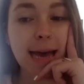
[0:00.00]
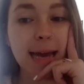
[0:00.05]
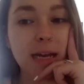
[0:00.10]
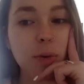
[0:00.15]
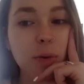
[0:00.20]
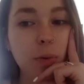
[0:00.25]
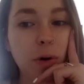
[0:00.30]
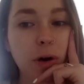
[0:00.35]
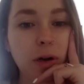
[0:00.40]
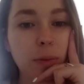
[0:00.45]

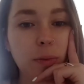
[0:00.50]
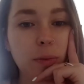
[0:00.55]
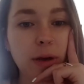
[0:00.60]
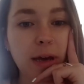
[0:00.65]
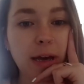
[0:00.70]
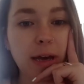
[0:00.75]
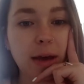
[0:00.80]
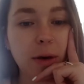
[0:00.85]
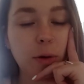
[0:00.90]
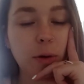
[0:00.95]
anyone
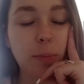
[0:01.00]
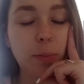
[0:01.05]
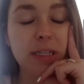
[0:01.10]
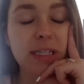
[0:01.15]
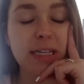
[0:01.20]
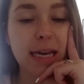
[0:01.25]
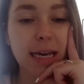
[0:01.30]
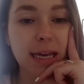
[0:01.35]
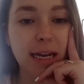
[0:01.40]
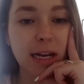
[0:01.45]

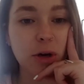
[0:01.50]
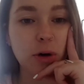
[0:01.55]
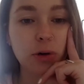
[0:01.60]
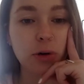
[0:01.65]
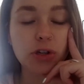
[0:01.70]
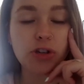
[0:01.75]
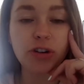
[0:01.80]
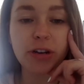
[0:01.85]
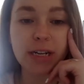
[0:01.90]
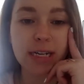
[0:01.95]
particularly
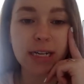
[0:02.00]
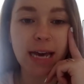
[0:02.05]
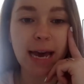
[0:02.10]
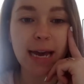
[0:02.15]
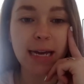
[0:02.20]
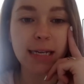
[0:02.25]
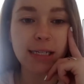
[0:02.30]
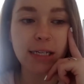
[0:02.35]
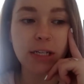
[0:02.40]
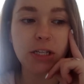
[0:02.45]

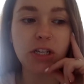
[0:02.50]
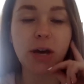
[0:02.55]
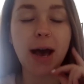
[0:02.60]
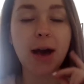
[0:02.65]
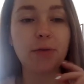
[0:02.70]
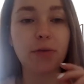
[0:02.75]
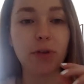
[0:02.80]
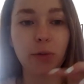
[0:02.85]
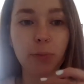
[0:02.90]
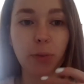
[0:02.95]
contraindicated to
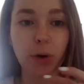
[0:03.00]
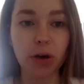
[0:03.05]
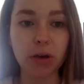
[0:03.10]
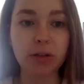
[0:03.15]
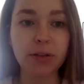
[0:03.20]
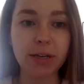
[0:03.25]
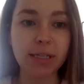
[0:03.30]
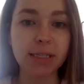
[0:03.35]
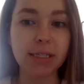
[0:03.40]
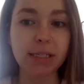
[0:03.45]
having both
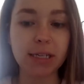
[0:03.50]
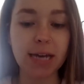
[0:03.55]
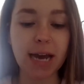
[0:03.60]
these